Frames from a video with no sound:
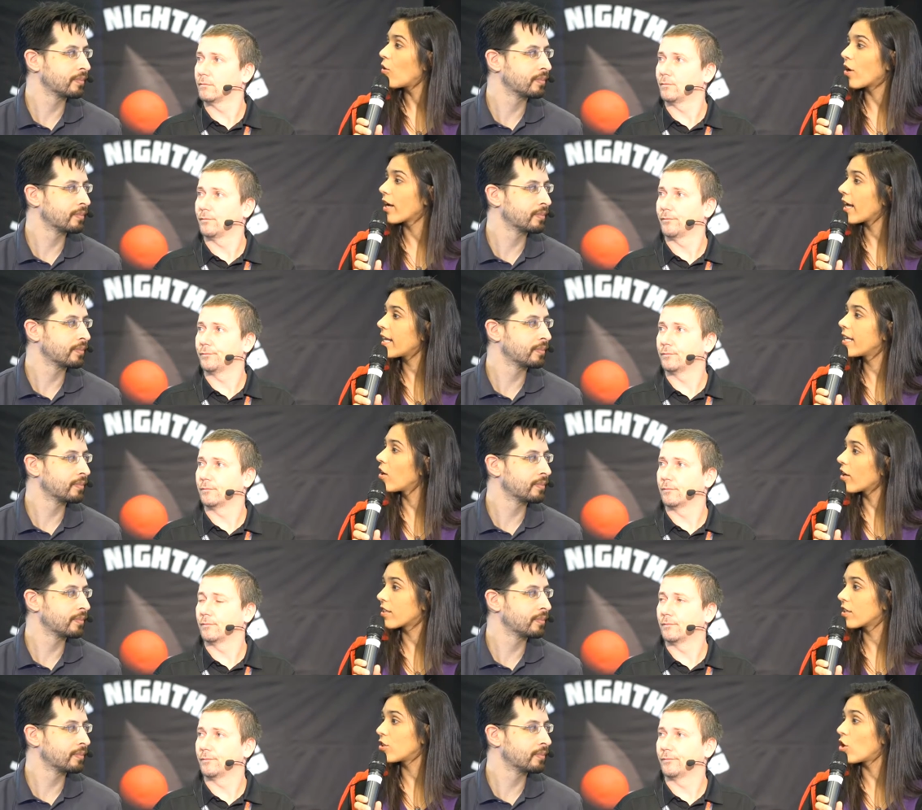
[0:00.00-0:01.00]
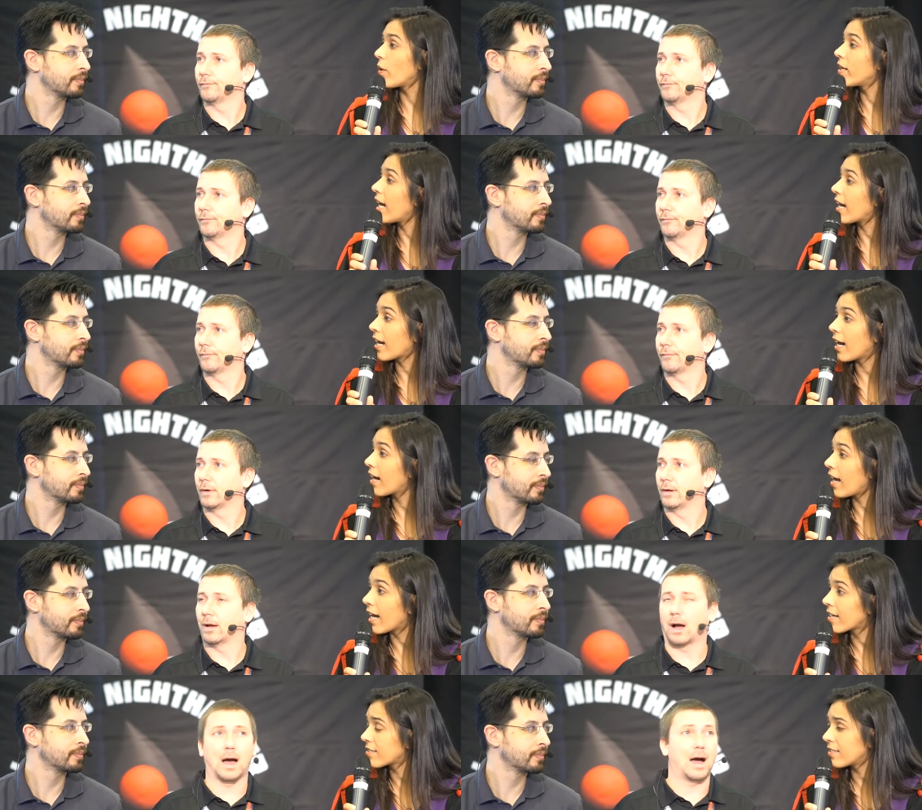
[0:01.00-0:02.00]
Speaker 1: any other, you know, an, a car
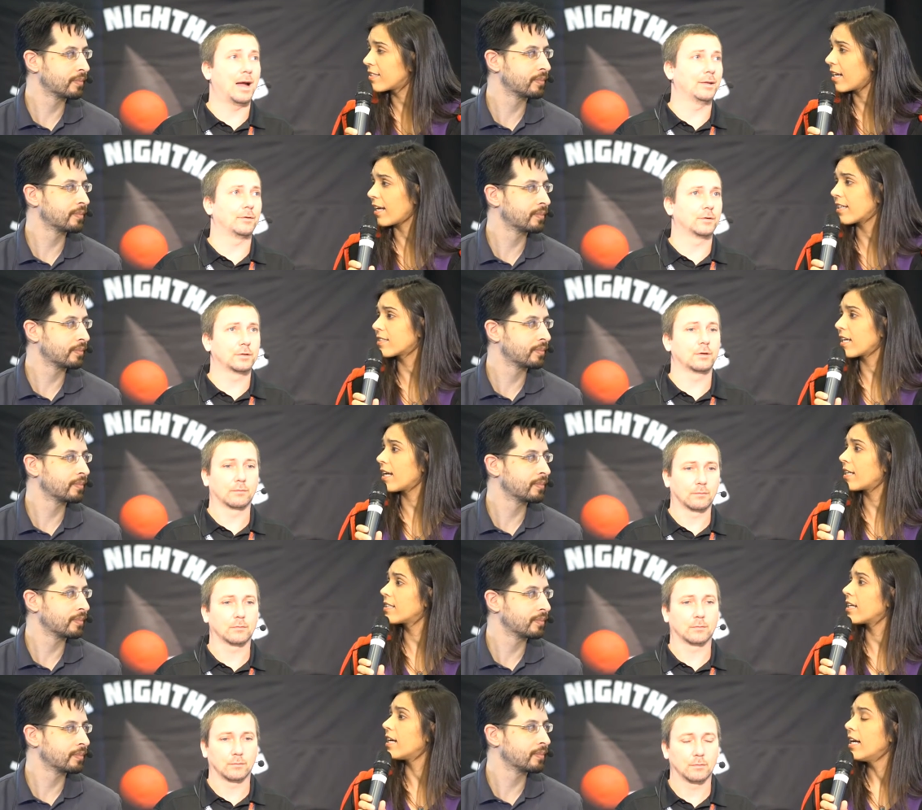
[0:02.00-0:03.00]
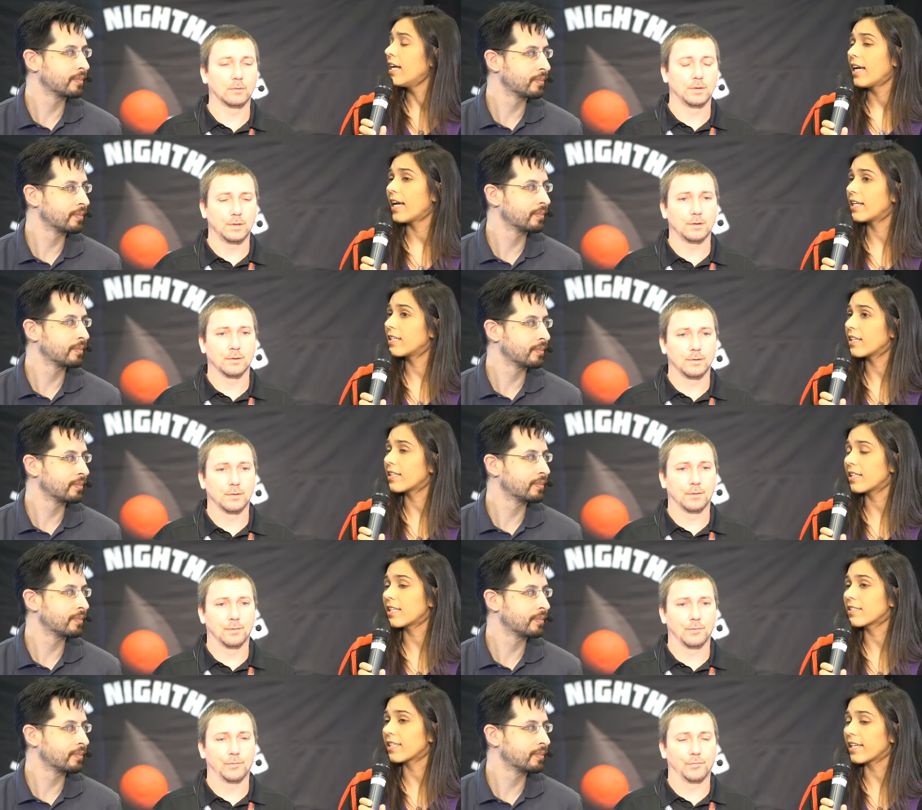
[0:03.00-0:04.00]
accident and uh, and uh, things
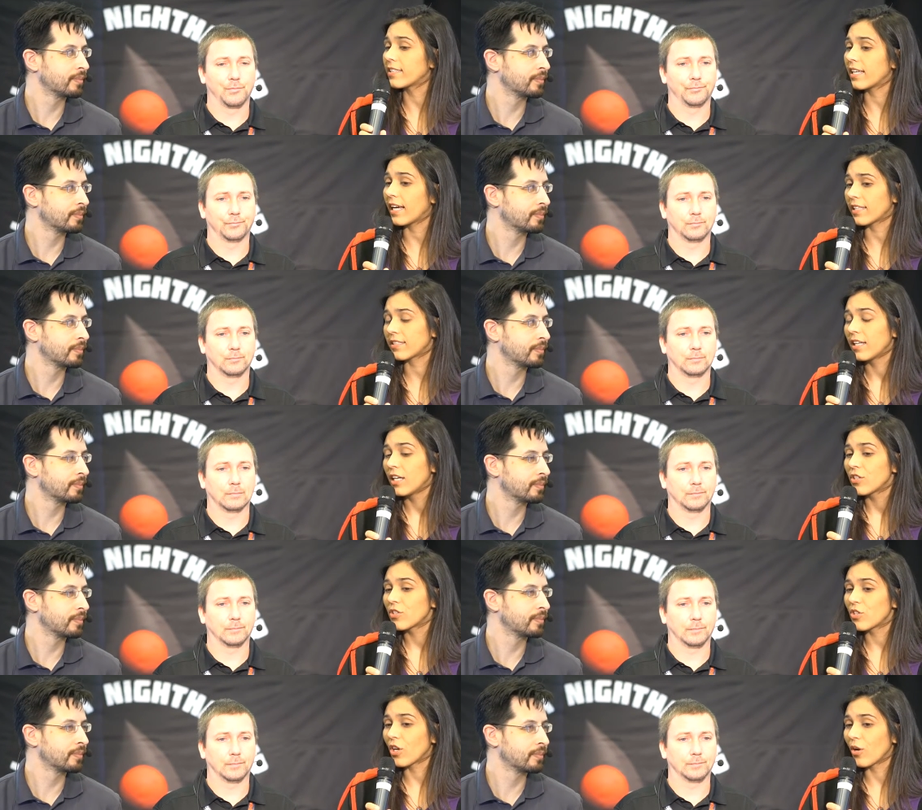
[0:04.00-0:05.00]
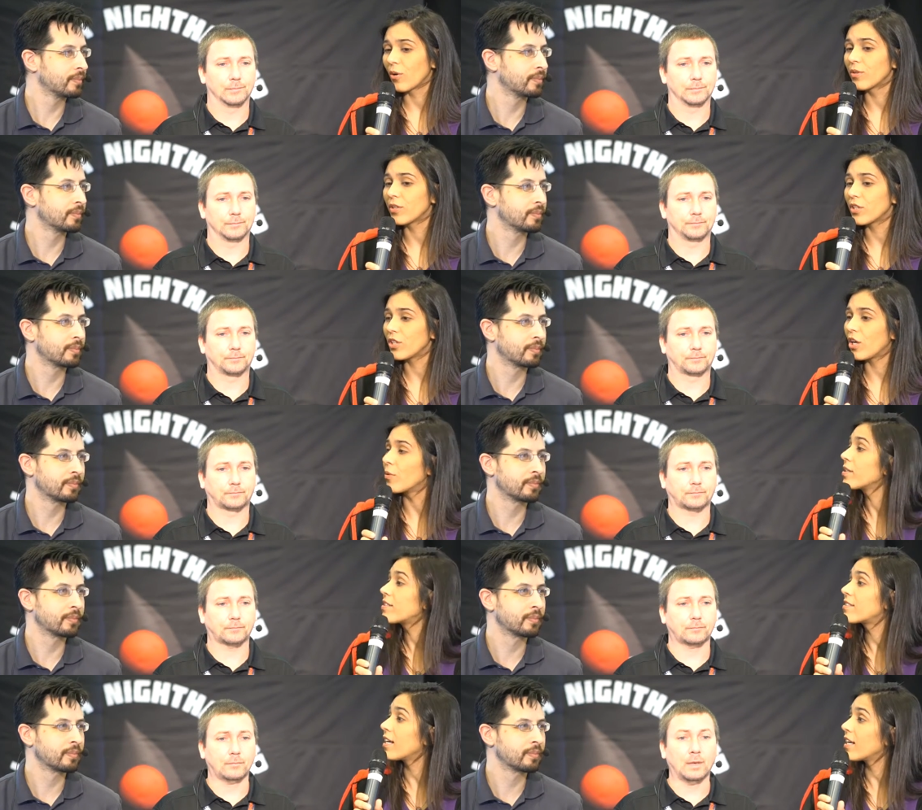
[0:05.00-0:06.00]
like that. So, you know, it's
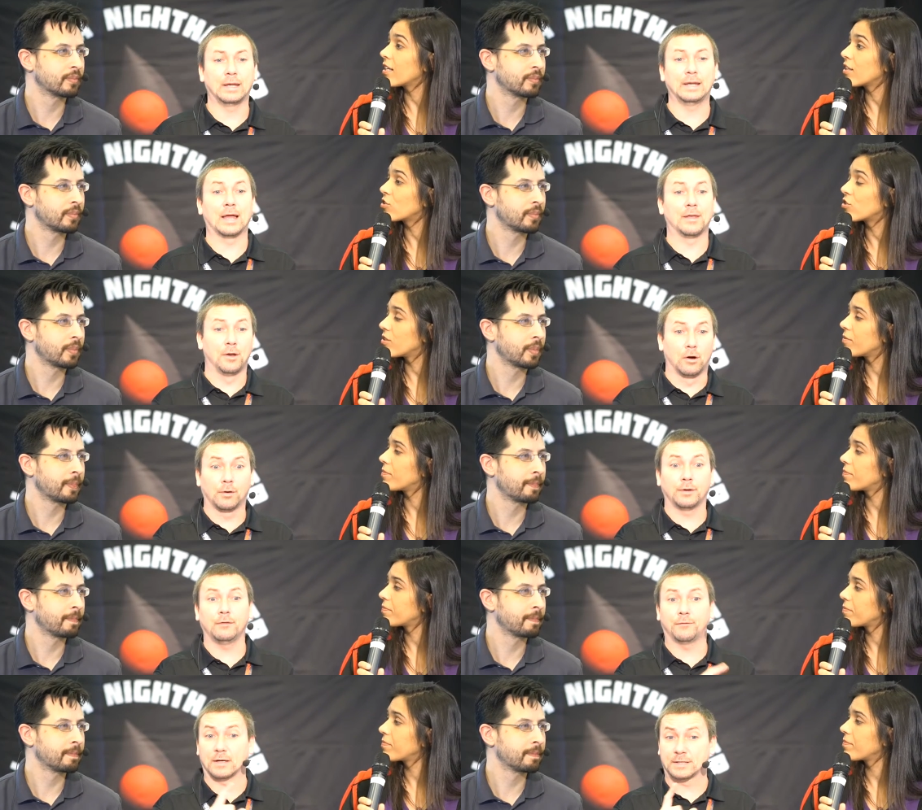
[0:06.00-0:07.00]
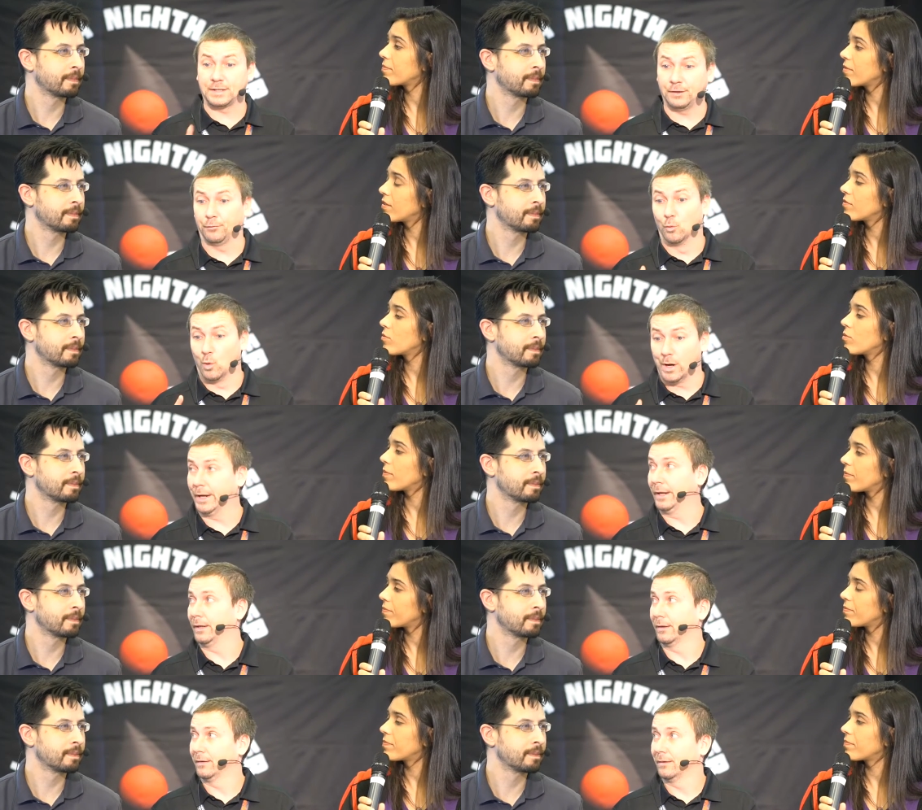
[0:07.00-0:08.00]
a...
Speaker 2: In a non-invasive way.
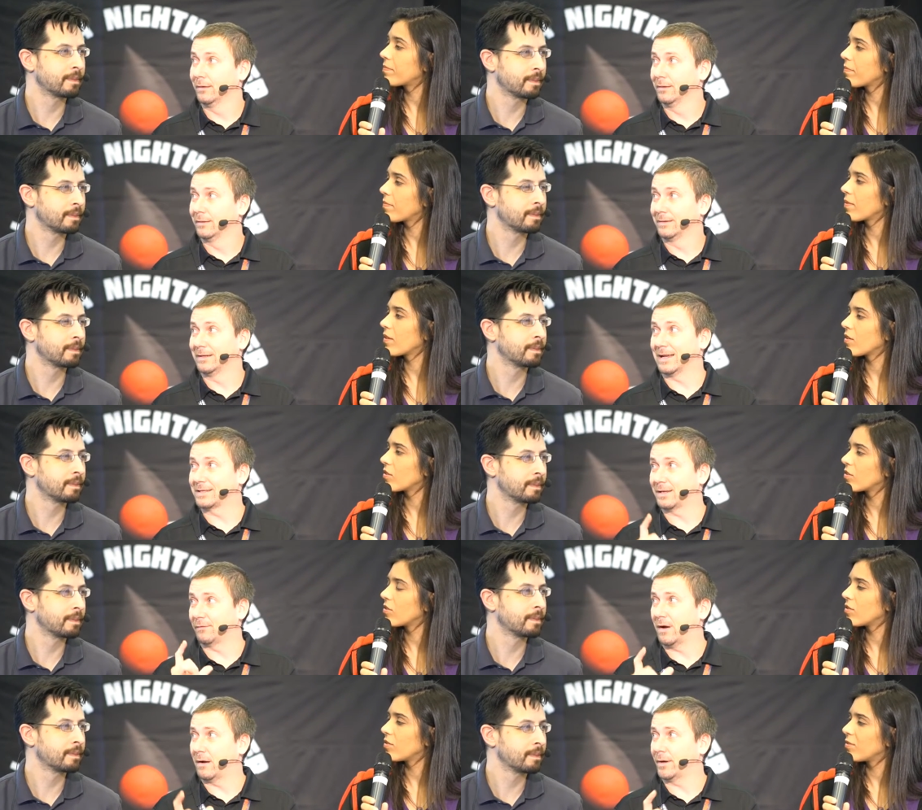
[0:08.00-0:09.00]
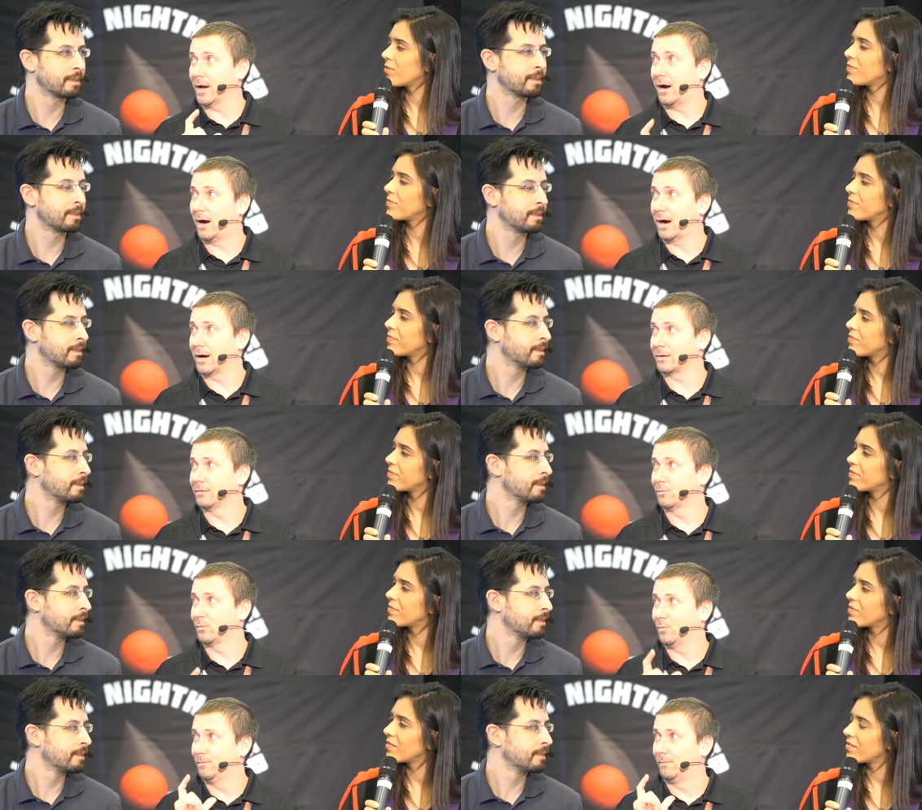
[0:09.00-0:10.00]
That's a very hard
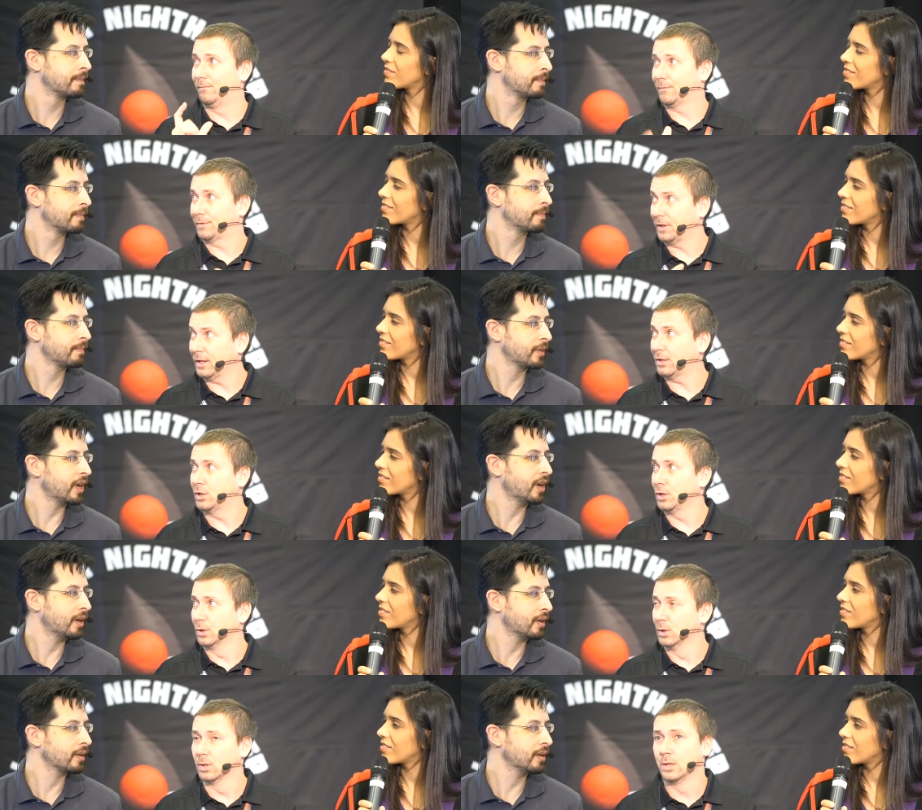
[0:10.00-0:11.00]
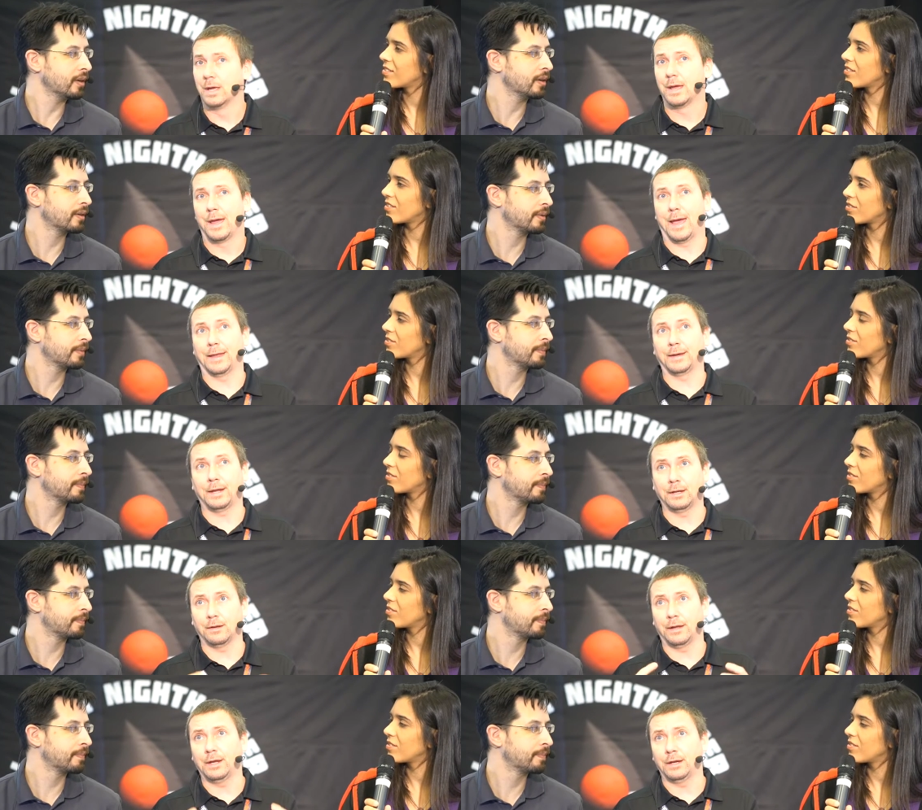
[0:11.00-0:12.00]
thing yeah, to do. Yeah. And he, he,